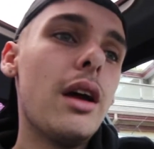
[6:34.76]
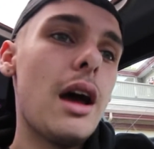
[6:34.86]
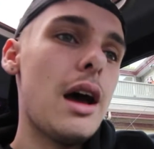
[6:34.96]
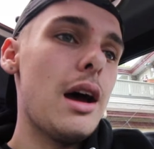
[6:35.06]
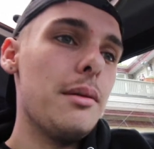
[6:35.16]

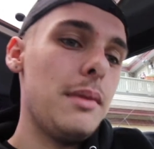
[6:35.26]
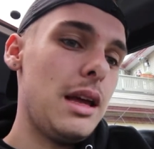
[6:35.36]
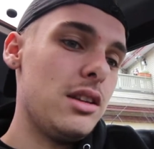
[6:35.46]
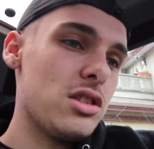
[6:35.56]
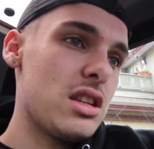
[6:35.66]

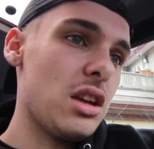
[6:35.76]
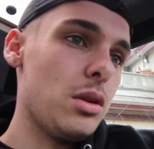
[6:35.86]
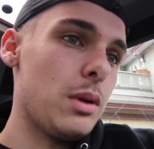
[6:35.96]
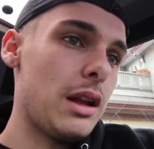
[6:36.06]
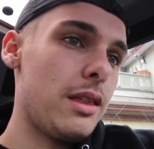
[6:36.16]
and just tell
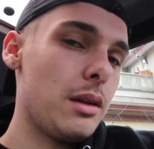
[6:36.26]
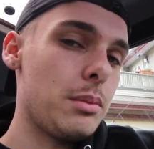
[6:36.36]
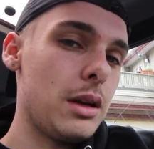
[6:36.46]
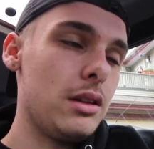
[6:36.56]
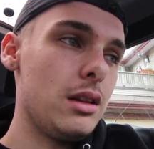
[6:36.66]
you what I
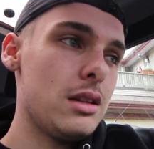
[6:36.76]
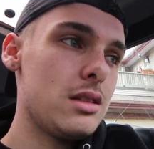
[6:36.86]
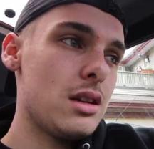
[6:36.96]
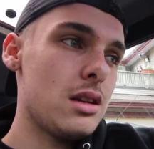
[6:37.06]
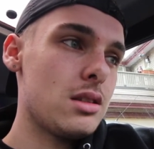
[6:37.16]
think, but
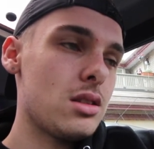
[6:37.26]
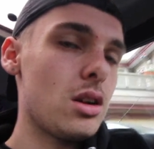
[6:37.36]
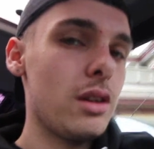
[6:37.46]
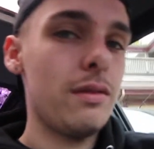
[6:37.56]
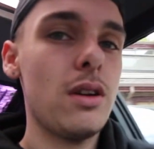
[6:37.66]
let's start it